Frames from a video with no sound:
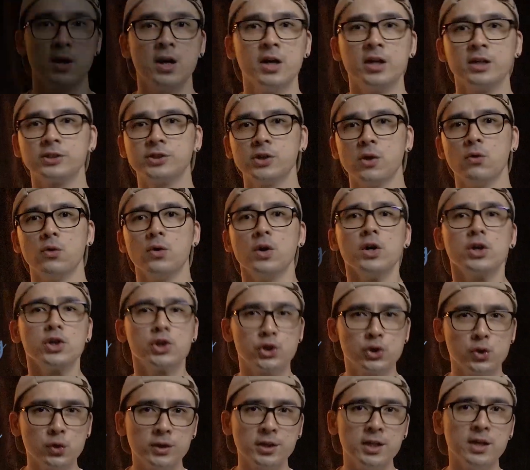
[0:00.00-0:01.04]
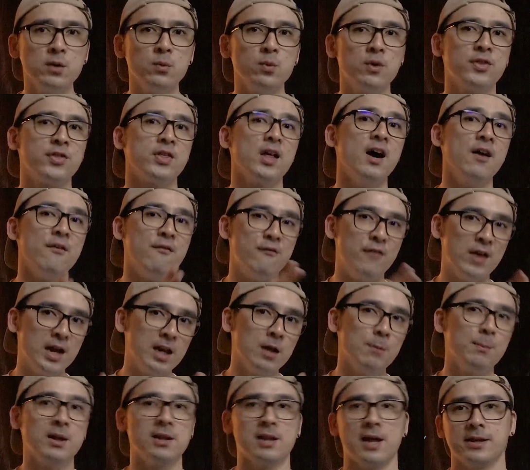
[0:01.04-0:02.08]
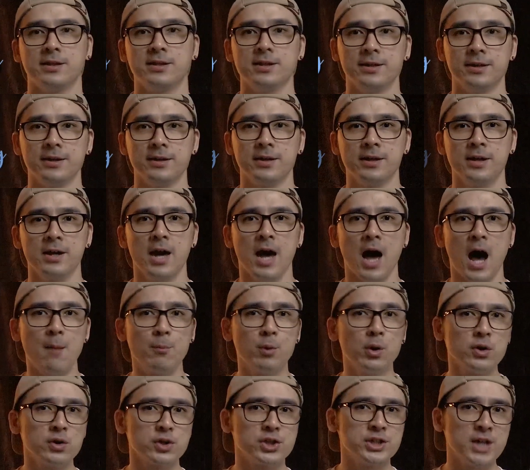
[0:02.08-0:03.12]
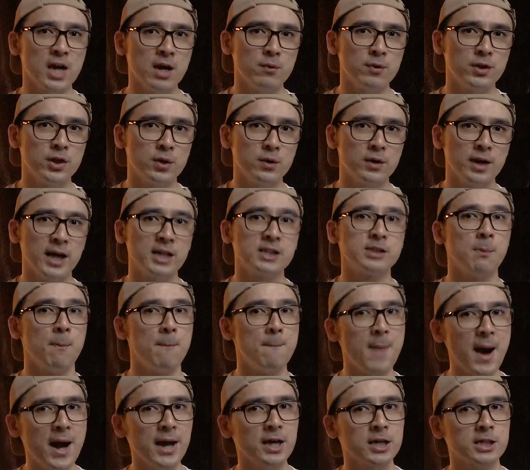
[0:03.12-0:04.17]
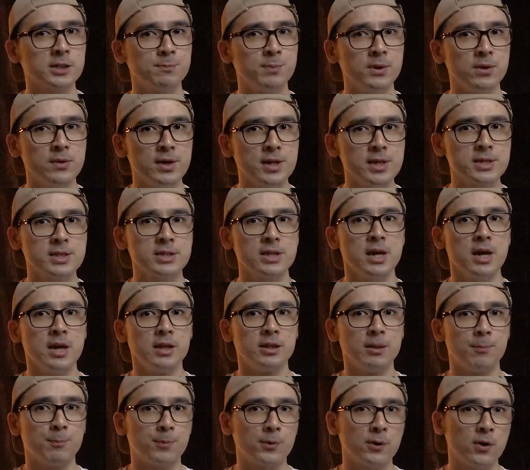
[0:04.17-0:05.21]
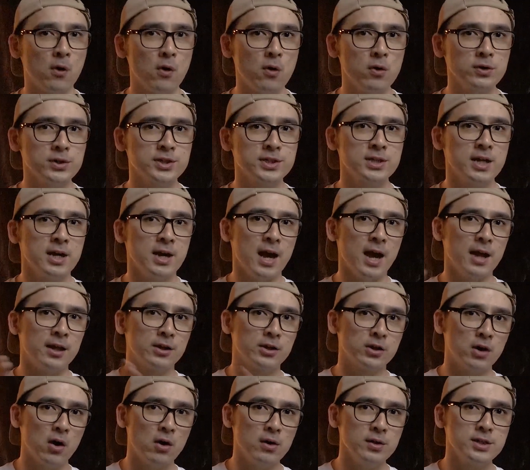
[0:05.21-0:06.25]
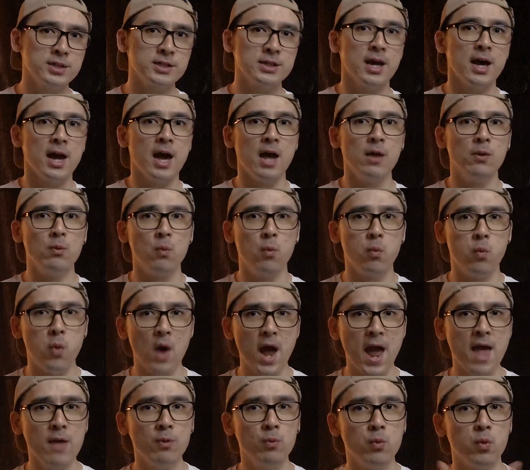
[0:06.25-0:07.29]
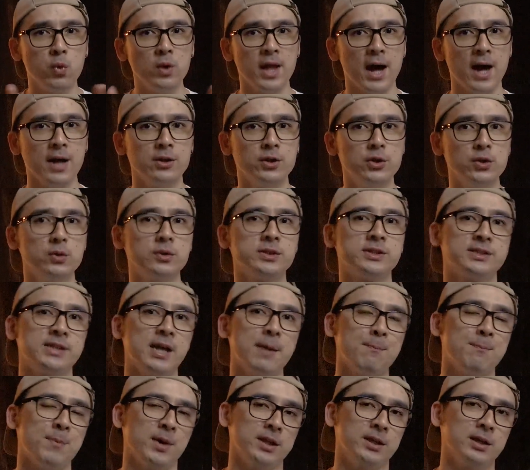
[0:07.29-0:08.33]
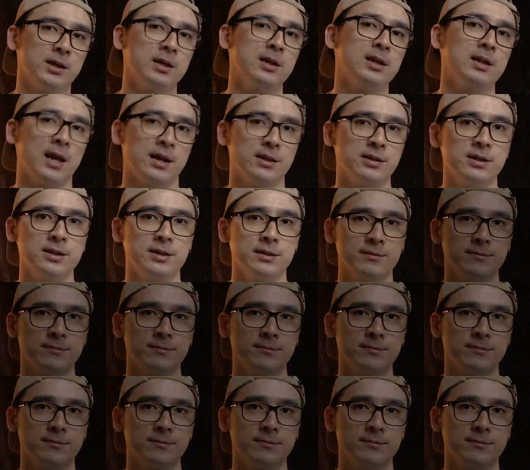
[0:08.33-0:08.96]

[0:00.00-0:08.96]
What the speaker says: So, shooting with available lighting. I'm going to share with you guys my experience, the pros and cons, and when would I use that particular lighting.